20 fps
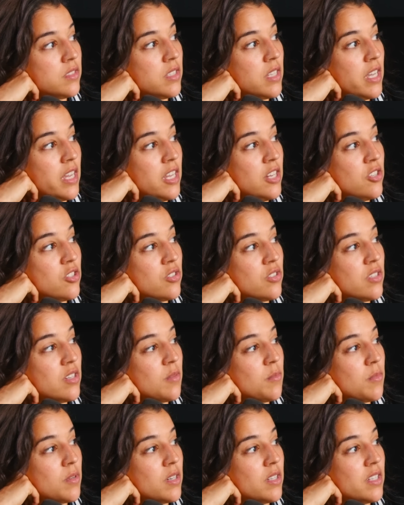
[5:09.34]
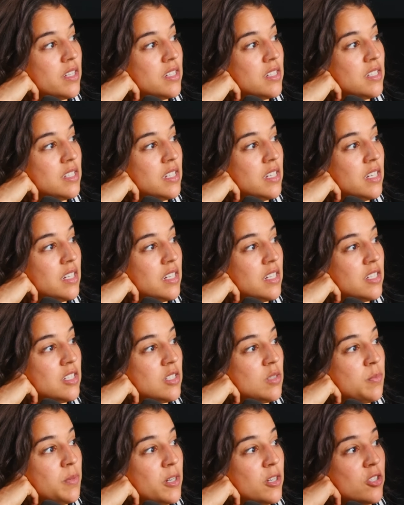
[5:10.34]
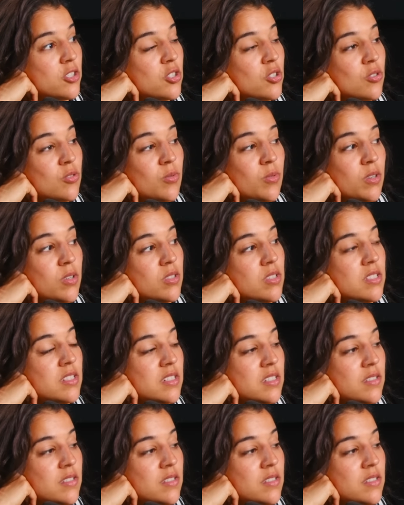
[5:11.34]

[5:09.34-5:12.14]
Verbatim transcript: Angel number. Let's see. Spiritual growth and